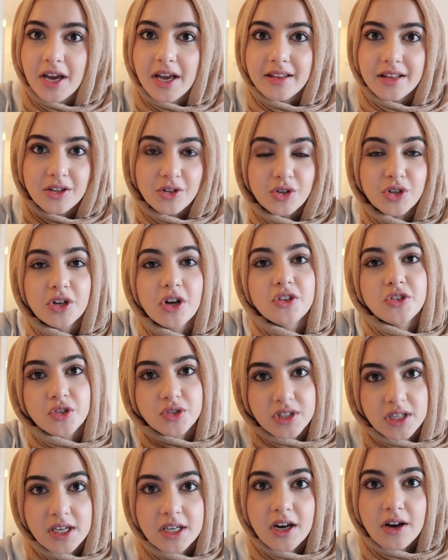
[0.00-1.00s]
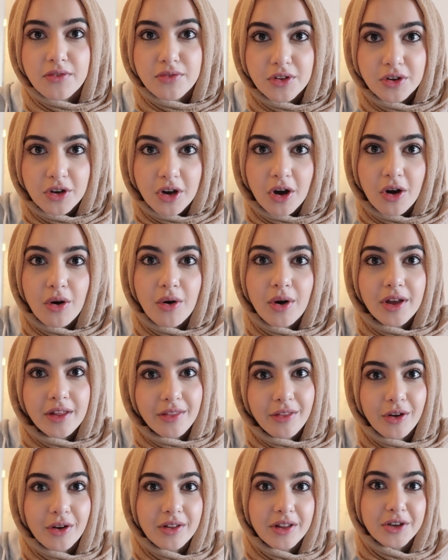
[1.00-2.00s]
and then you can also take off the coat and
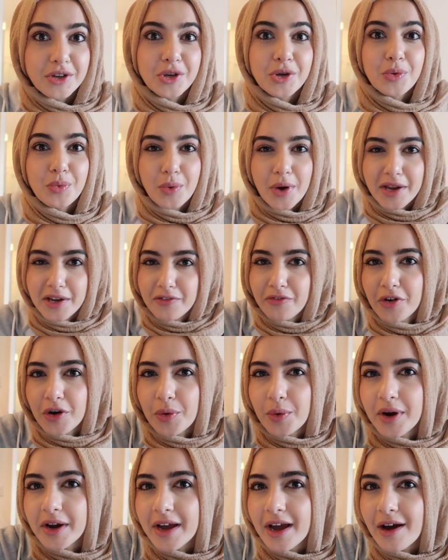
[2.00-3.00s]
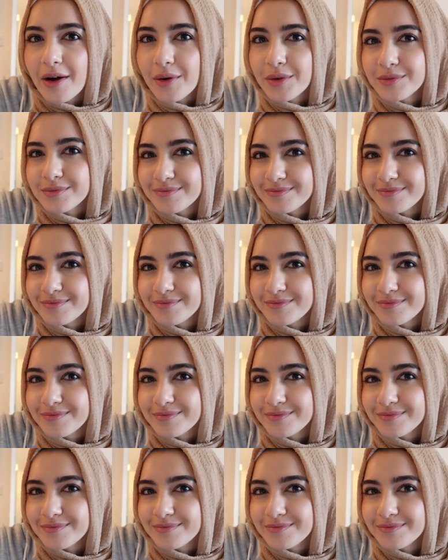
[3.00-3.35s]
look like you're ready for a workout.